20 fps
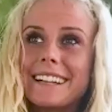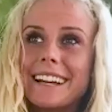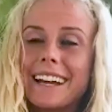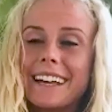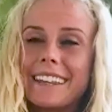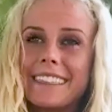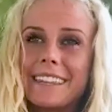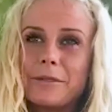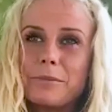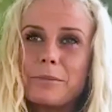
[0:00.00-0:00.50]

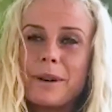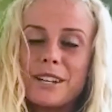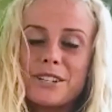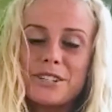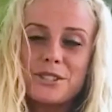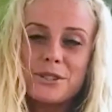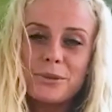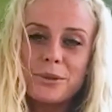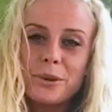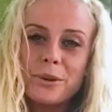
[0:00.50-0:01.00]
I think my
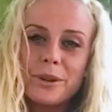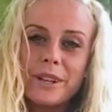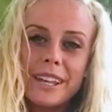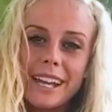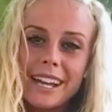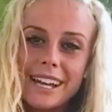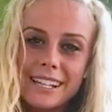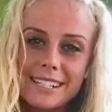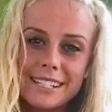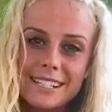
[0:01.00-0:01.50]
story
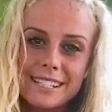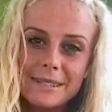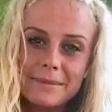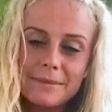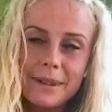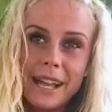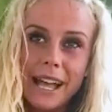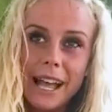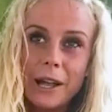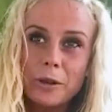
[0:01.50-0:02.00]
has
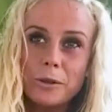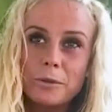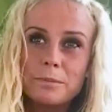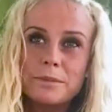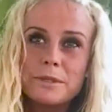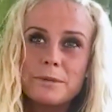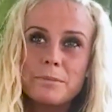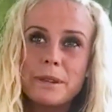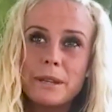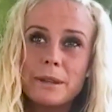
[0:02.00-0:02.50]
helped
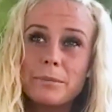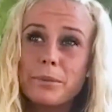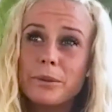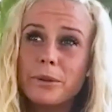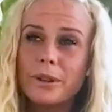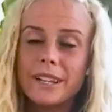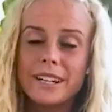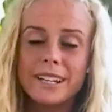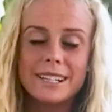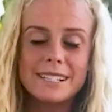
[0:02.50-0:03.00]

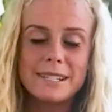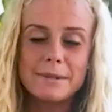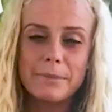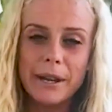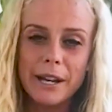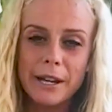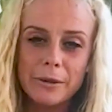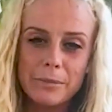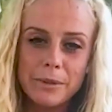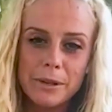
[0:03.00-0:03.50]
people and
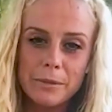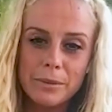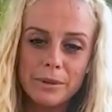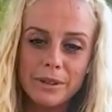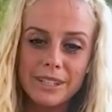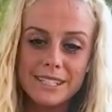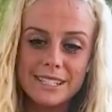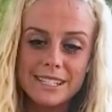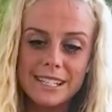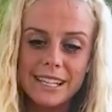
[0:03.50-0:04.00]
inspired
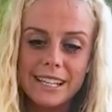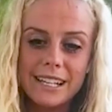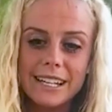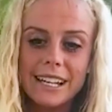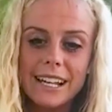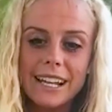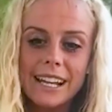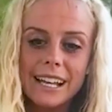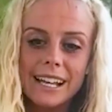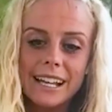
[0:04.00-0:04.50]
people. Is that
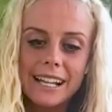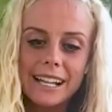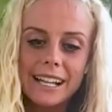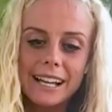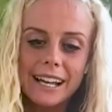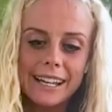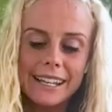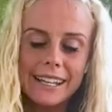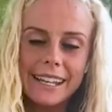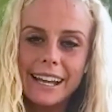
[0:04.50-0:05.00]

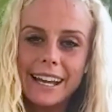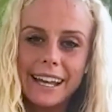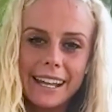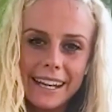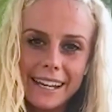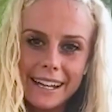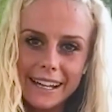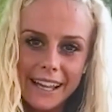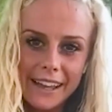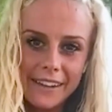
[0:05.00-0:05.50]
I
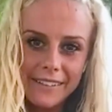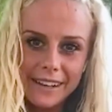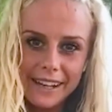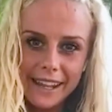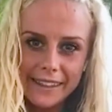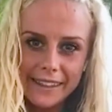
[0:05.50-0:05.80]
didn't have an